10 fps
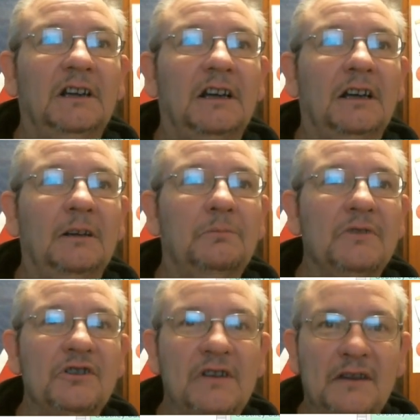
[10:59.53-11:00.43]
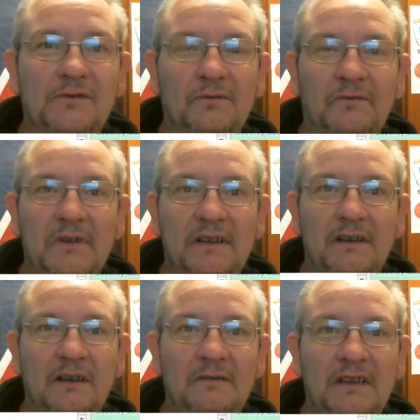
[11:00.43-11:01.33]
British National Grid,
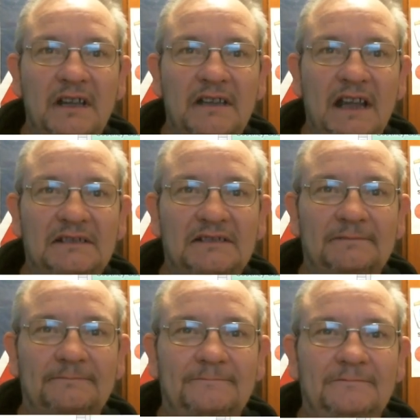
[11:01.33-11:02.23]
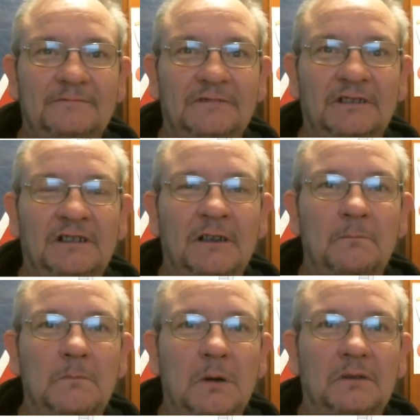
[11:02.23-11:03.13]
okay, yes. Bonk.